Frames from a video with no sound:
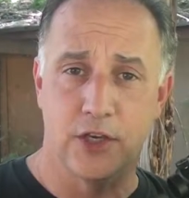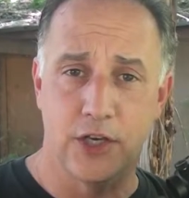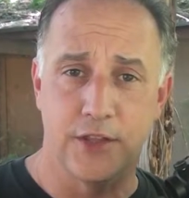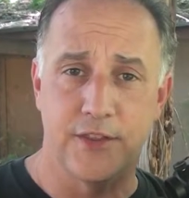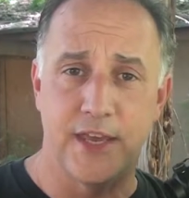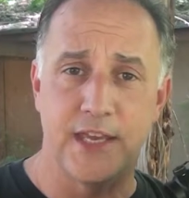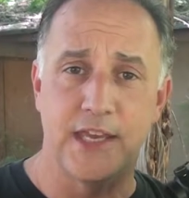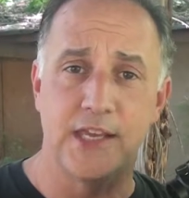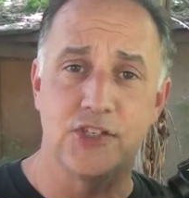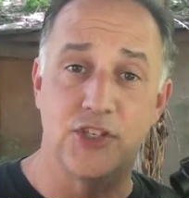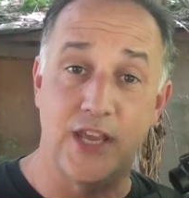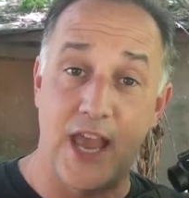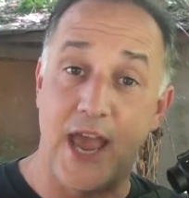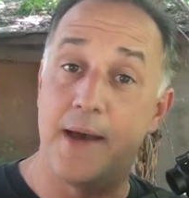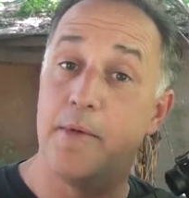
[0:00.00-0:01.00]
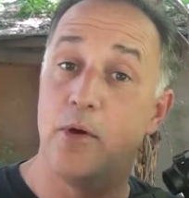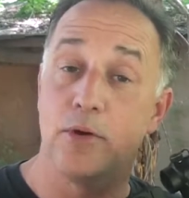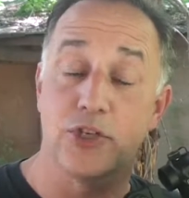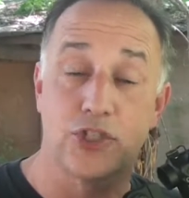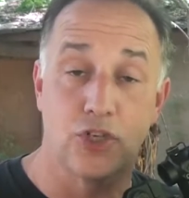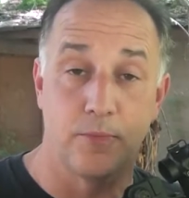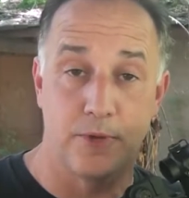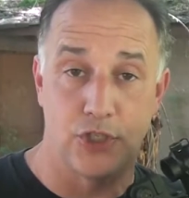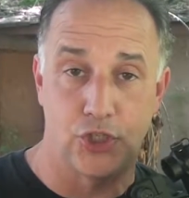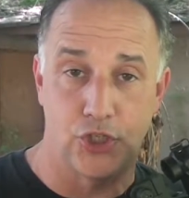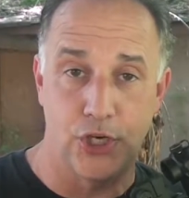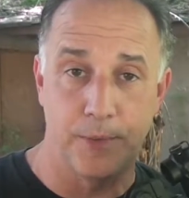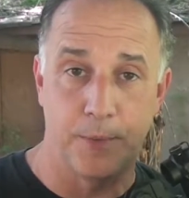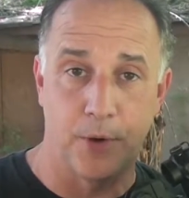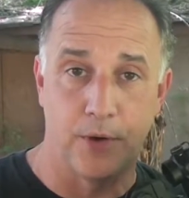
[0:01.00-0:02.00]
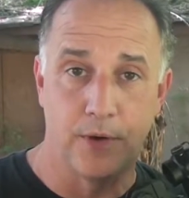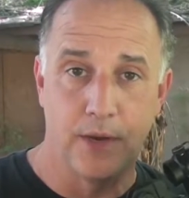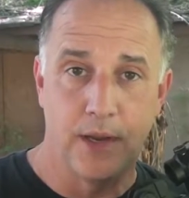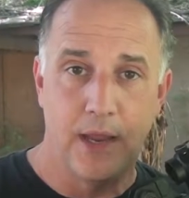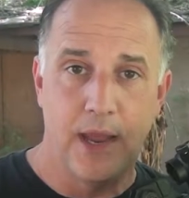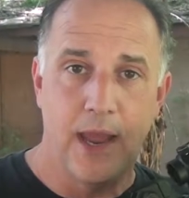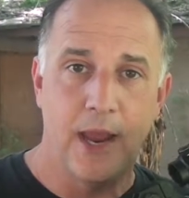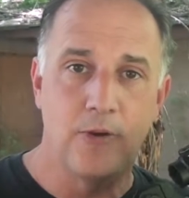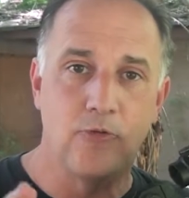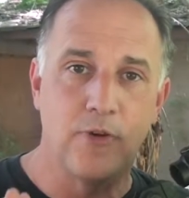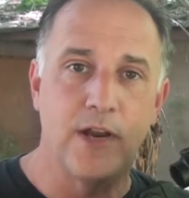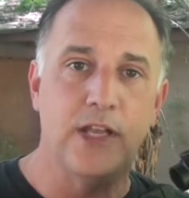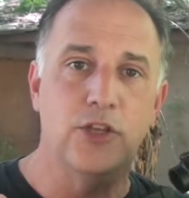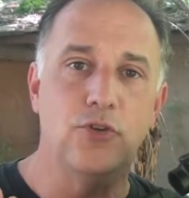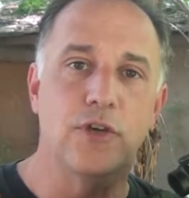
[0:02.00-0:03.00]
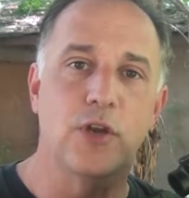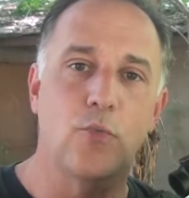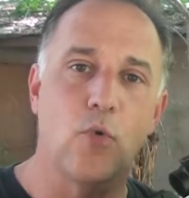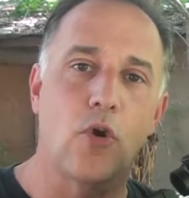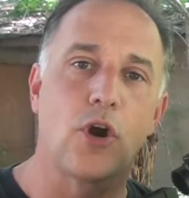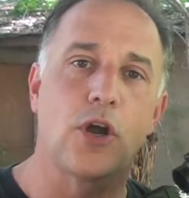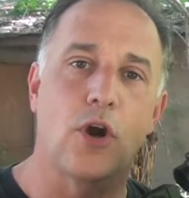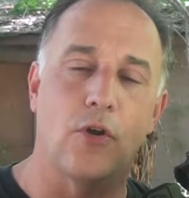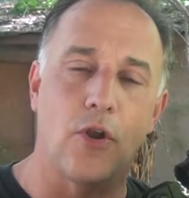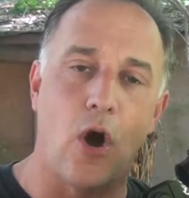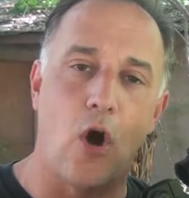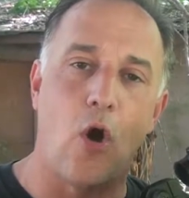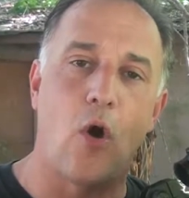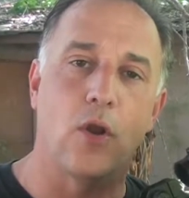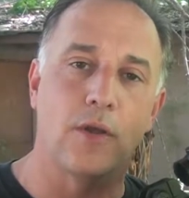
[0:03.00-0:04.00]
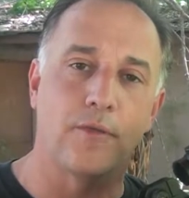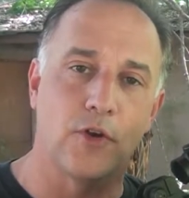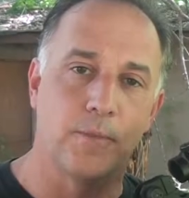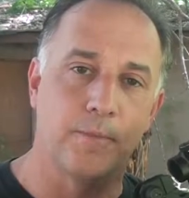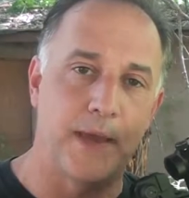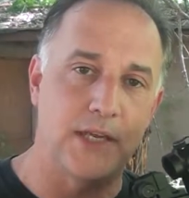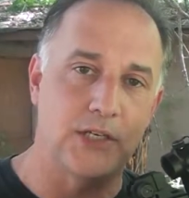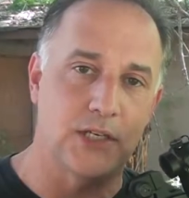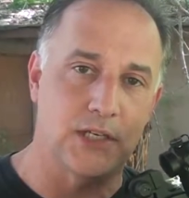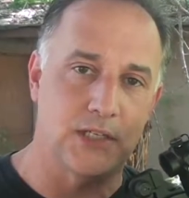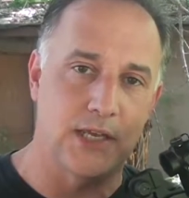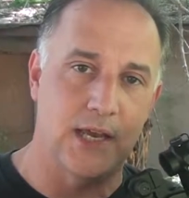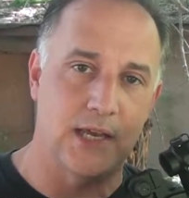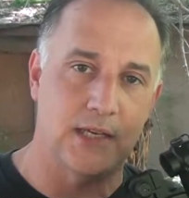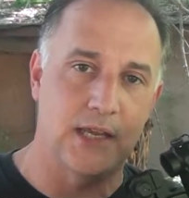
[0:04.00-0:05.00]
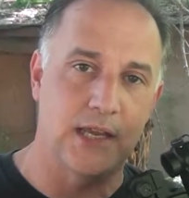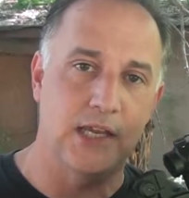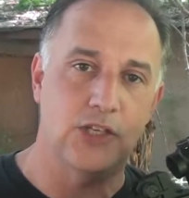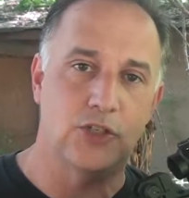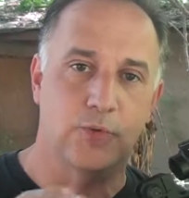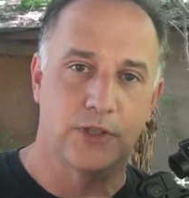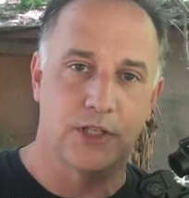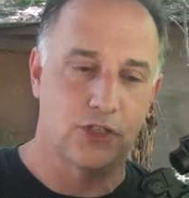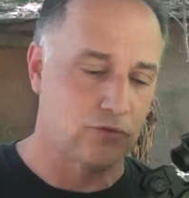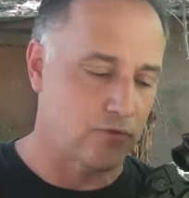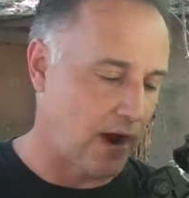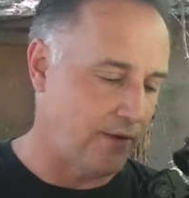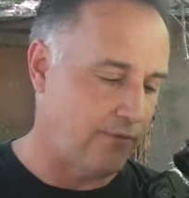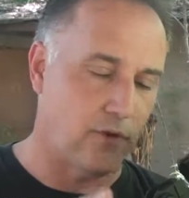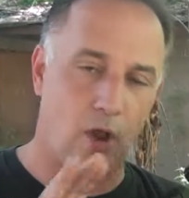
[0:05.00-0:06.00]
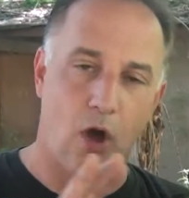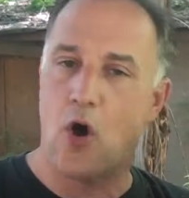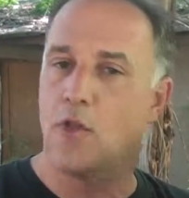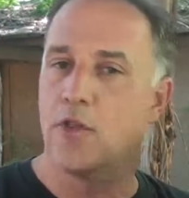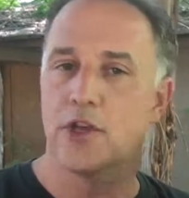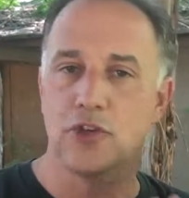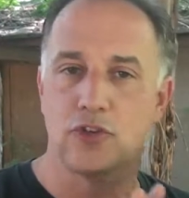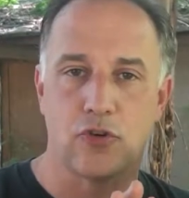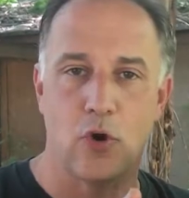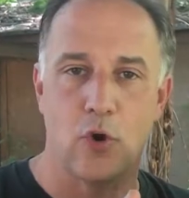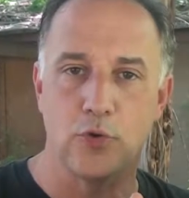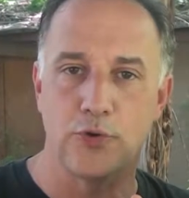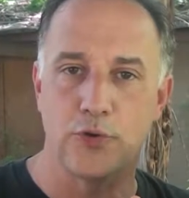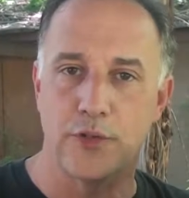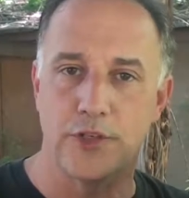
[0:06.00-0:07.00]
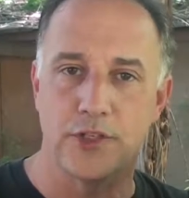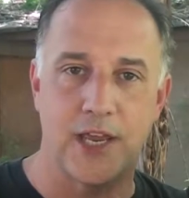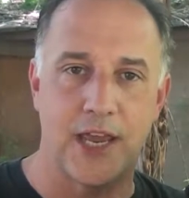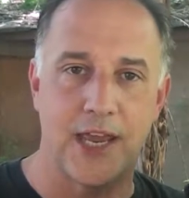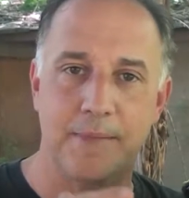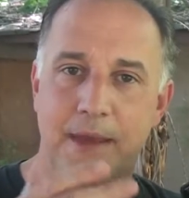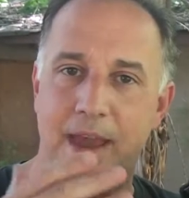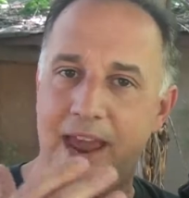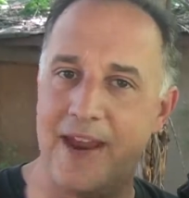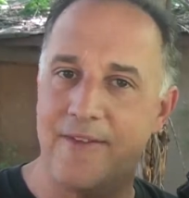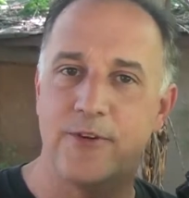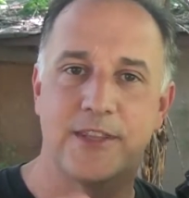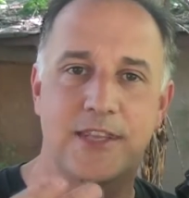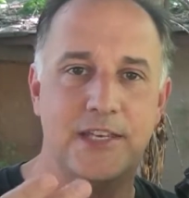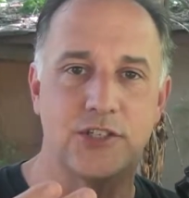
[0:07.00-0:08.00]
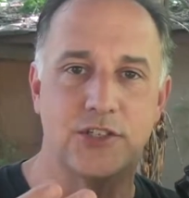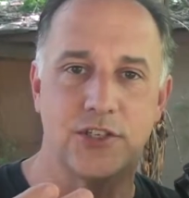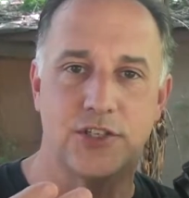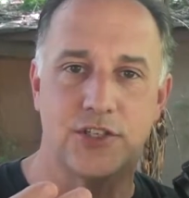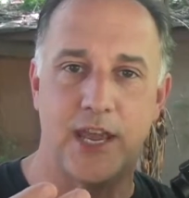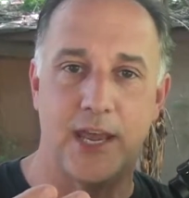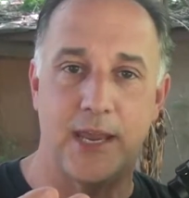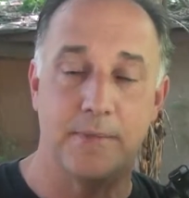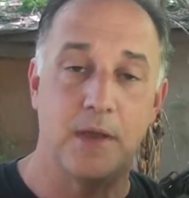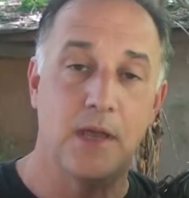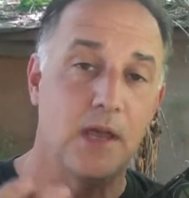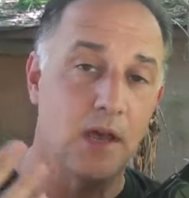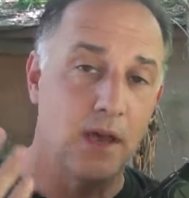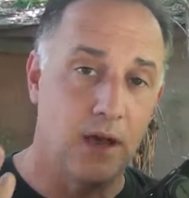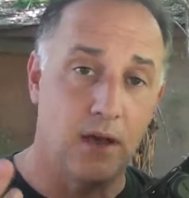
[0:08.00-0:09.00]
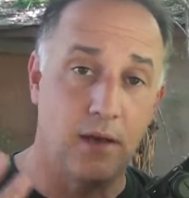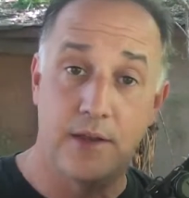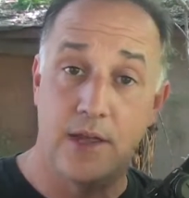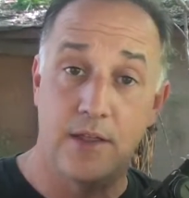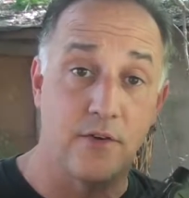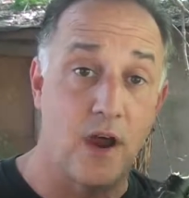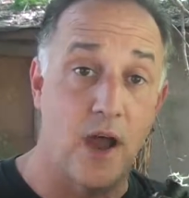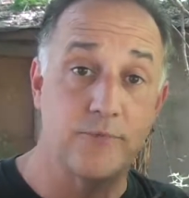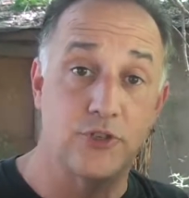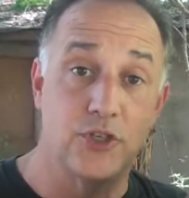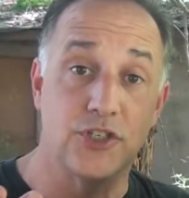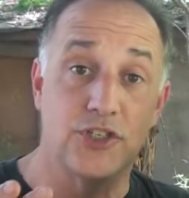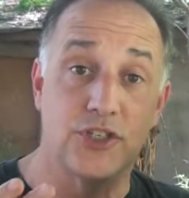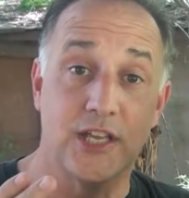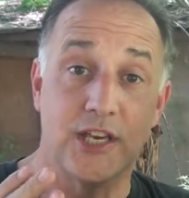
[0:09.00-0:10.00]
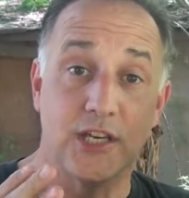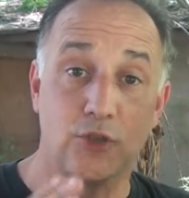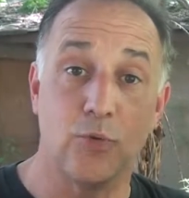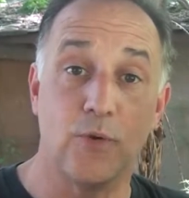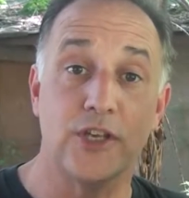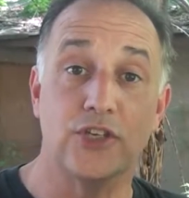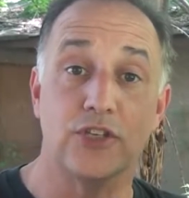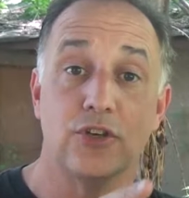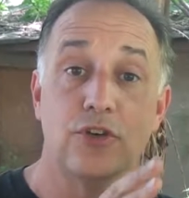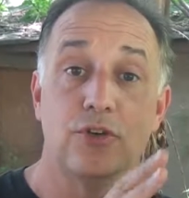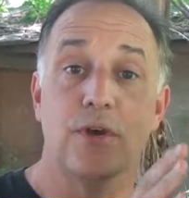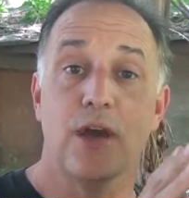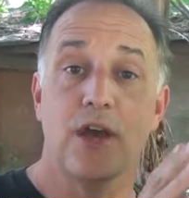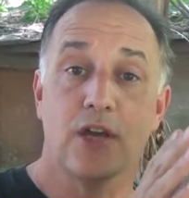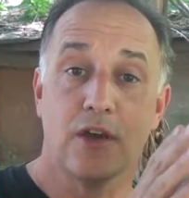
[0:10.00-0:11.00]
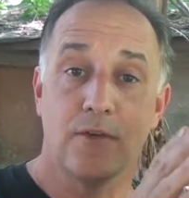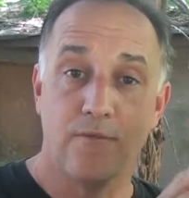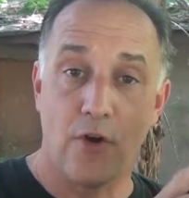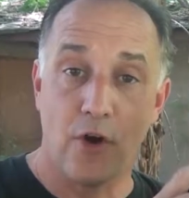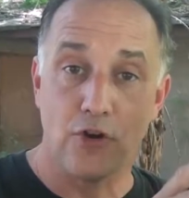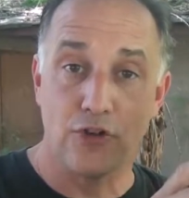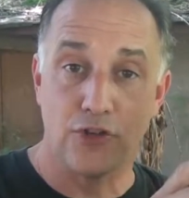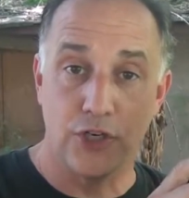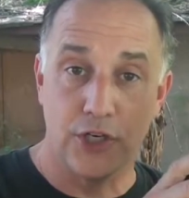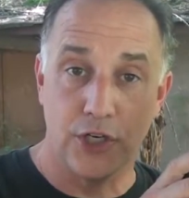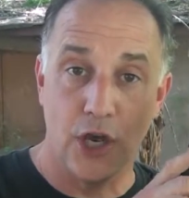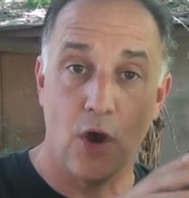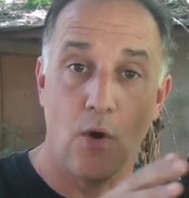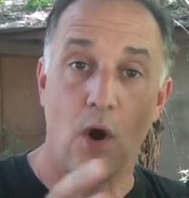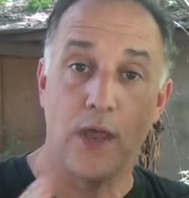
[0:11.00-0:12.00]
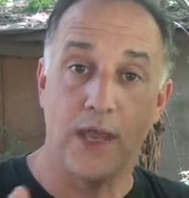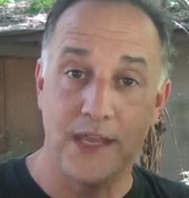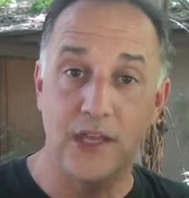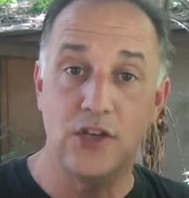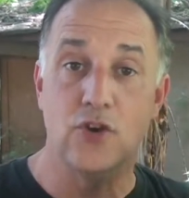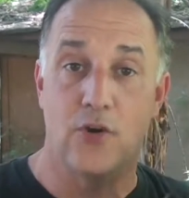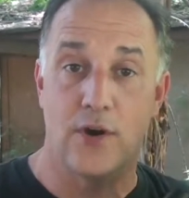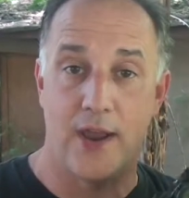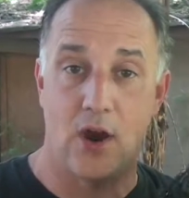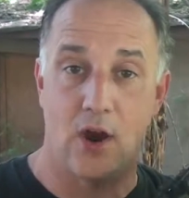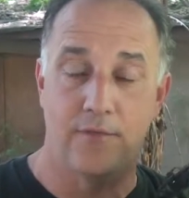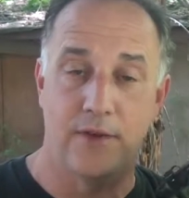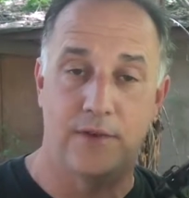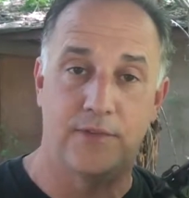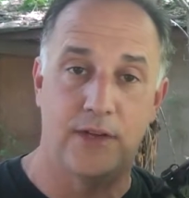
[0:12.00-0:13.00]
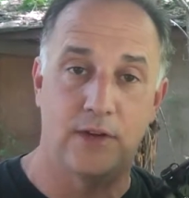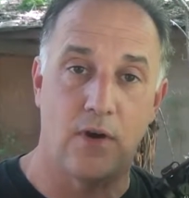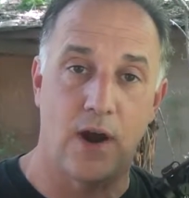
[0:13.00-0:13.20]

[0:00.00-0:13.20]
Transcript: good thing is the ammo is so much cheaper, and really you can work on all of your basic techniques with this rifle. All the controls are the same, everything's the same. Another option is to get a .22 conversion to go in your AR-15